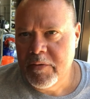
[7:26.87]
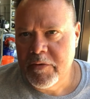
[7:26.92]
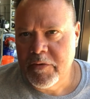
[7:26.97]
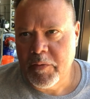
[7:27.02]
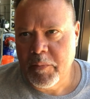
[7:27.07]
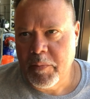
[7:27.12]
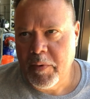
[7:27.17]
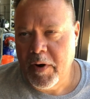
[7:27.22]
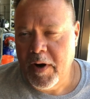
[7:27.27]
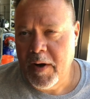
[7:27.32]

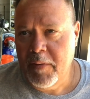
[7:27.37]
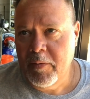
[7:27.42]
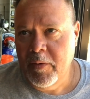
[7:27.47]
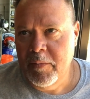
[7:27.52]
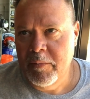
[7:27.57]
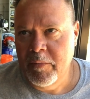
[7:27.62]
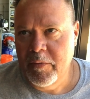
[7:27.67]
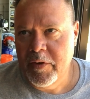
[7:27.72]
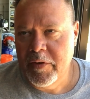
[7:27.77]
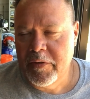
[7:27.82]

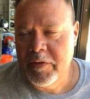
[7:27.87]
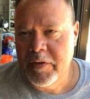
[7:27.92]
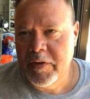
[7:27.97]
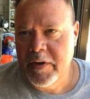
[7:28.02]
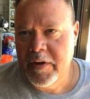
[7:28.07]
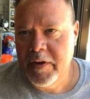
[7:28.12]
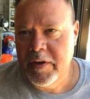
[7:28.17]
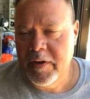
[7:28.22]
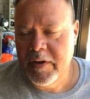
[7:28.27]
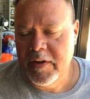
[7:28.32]
problem with
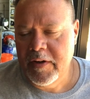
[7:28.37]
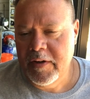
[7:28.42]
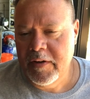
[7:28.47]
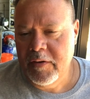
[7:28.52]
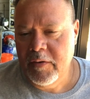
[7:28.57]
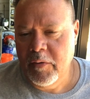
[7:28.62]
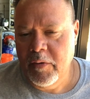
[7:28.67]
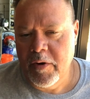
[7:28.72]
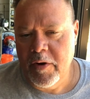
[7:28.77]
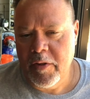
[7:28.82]

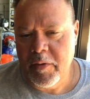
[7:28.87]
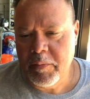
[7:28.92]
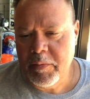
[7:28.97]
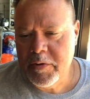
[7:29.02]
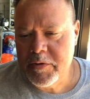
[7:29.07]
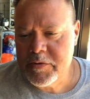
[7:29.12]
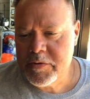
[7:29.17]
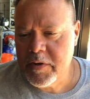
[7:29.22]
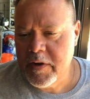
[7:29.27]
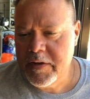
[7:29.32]
one of the
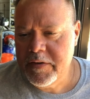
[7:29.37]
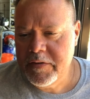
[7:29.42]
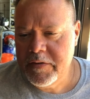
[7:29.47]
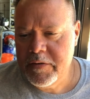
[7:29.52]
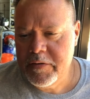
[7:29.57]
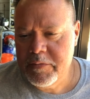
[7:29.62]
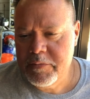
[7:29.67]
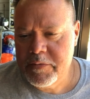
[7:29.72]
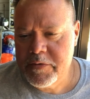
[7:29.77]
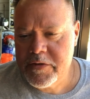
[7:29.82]
push rod
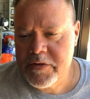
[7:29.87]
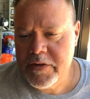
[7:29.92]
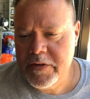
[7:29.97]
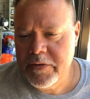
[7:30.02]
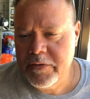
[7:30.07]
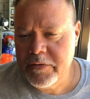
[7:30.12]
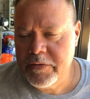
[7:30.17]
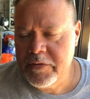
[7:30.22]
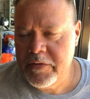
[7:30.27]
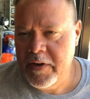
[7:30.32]
tube
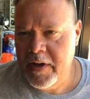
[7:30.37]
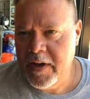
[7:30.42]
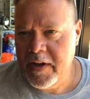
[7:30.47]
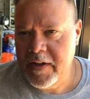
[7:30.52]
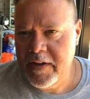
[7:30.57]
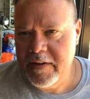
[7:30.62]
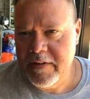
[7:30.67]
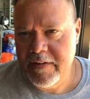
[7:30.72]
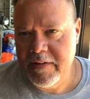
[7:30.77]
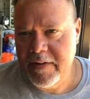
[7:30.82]
seals
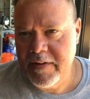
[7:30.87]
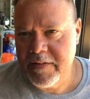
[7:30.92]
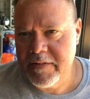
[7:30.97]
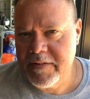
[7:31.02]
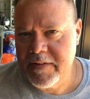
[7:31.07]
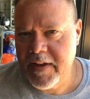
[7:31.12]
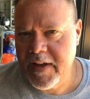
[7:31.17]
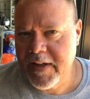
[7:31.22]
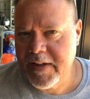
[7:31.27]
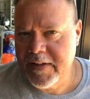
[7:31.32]
not
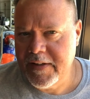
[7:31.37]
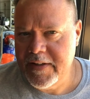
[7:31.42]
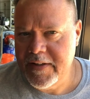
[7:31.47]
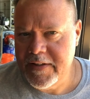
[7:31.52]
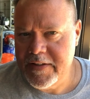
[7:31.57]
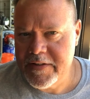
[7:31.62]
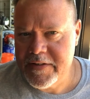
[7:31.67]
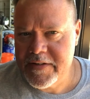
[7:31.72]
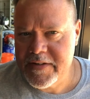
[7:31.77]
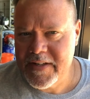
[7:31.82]
exactly
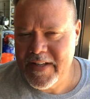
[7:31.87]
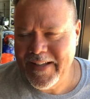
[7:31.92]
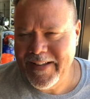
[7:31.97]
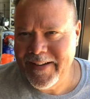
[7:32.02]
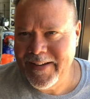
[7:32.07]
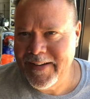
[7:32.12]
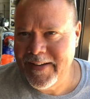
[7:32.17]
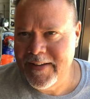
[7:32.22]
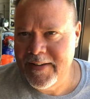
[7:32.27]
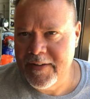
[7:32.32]

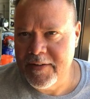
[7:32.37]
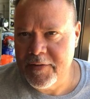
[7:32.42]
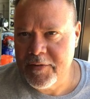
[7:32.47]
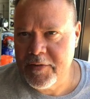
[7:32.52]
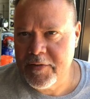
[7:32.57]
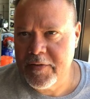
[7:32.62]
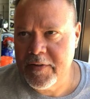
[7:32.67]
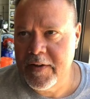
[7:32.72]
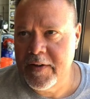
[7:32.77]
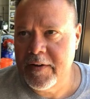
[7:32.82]
seated in the
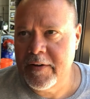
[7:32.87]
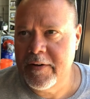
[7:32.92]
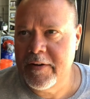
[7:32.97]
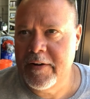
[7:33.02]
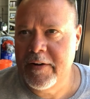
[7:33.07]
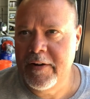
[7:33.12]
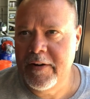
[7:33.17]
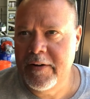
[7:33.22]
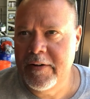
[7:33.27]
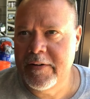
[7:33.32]

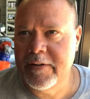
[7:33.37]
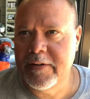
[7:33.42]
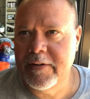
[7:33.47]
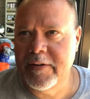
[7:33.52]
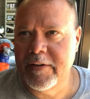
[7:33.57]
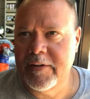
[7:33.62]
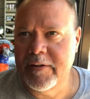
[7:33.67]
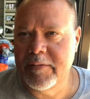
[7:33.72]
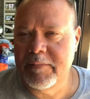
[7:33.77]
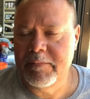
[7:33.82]
center
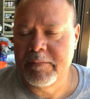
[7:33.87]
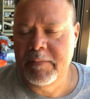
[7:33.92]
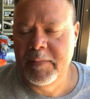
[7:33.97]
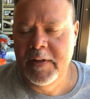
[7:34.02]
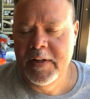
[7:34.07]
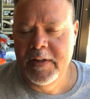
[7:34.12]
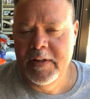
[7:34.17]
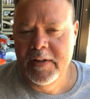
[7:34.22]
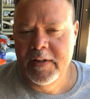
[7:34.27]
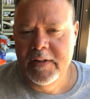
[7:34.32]

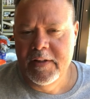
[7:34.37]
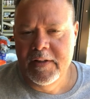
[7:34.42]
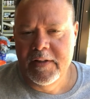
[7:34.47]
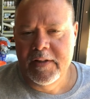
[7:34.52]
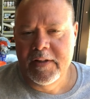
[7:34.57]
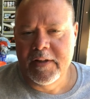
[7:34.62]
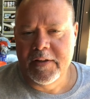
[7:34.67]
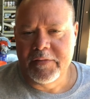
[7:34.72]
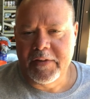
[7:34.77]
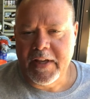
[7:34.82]

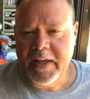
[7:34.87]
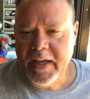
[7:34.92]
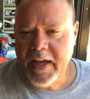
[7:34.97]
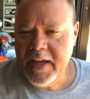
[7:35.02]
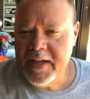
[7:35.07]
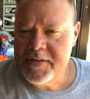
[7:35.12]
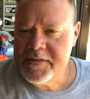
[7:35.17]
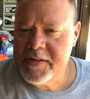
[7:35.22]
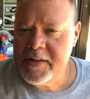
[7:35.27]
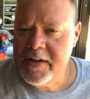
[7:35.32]
of the
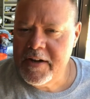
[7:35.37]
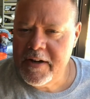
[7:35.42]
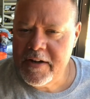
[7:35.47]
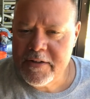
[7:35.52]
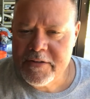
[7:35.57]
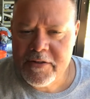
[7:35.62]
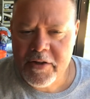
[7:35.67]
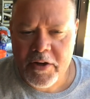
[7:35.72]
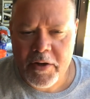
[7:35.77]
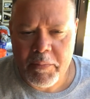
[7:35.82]
case there.
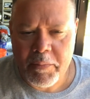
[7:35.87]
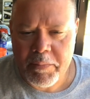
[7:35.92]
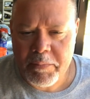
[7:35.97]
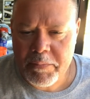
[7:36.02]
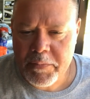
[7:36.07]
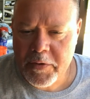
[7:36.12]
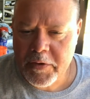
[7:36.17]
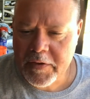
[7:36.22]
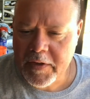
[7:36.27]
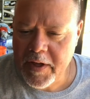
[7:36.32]
Took
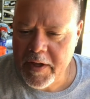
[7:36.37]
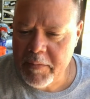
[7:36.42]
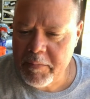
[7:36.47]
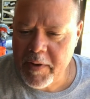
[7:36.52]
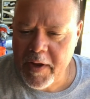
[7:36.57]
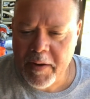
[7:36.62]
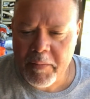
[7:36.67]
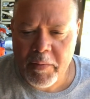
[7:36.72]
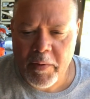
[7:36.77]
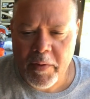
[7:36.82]
the head
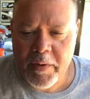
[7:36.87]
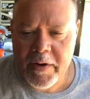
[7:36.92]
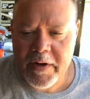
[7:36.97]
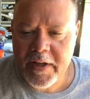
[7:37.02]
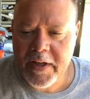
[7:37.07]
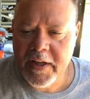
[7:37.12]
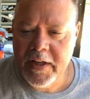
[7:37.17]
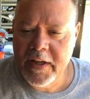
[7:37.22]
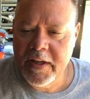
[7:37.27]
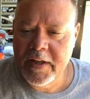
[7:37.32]
back part
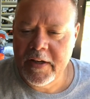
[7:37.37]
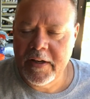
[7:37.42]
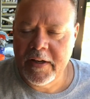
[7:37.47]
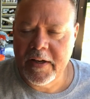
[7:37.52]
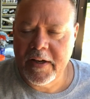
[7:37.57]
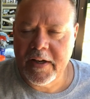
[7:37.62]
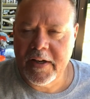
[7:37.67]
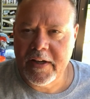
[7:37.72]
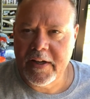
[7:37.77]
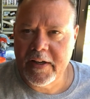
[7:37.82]
again,
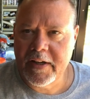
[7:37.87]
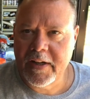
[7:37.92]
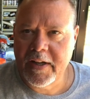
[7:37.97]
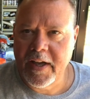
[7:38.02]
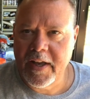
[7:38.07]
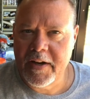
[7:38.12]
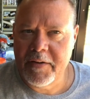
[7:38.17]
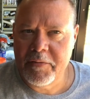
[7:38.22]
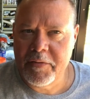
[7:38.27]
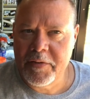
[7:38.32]

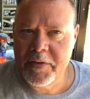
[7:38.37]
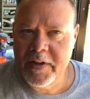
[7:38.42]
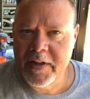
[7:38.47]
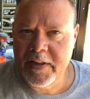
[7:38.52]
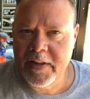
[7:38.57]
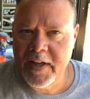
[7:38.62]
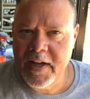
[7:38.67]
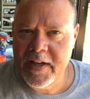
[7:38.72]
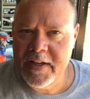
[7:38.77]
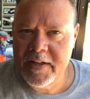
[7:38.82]
got
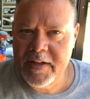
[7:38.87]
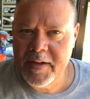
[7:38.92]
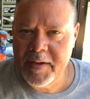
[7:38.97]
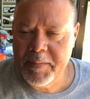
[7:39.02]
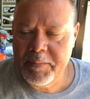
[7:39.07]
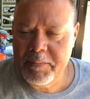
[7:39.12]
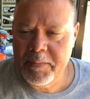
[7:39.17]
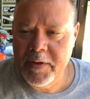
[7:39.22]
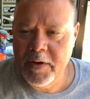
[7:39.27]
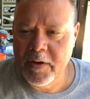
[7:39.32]
everything lined
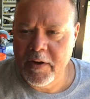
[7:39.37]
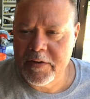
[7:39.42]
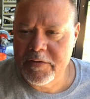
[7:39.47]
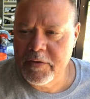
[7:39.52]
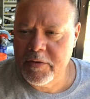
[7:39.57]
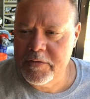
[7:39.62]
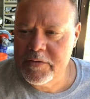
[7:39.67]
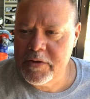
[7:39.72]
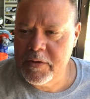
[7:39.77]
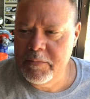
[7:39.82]
up. You know, I
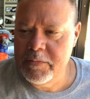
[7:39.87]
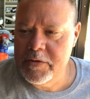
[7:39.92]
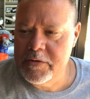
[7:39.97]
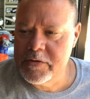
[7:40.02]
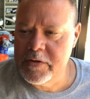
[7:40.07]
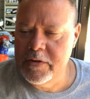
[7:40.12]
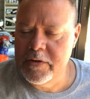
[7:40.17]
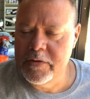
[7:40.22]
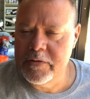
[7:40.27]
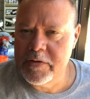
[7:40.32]
told you I'm
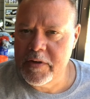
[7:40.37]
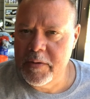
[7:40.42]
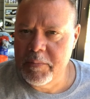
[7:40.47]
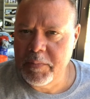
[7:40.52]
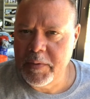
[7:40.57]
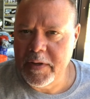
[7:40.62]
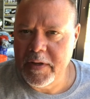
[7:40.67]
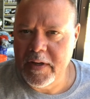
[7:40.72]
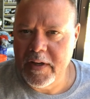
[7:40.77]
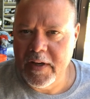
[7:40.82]
using those
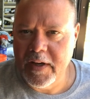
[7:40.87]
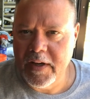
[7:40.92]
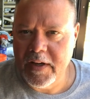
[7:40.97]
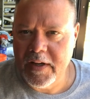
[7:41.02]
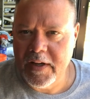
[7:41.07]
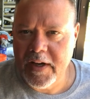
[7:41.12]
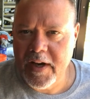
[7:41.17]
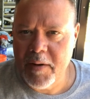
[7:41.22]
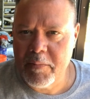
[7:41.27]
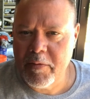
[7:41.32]
EMPI
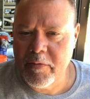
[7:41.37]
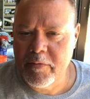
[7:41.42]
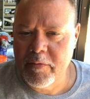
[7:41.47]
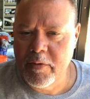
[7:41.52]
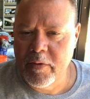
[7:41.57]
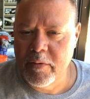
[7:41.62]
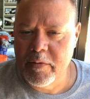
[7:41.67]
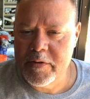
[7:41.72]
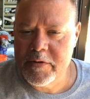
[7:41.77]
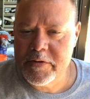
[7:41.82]
high
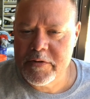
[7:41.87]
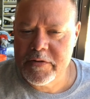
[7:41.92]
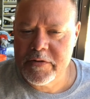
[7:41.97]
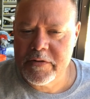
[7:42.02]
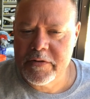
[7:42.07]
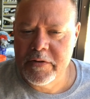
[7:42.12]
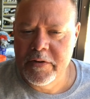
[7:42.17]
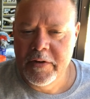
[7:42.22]
performance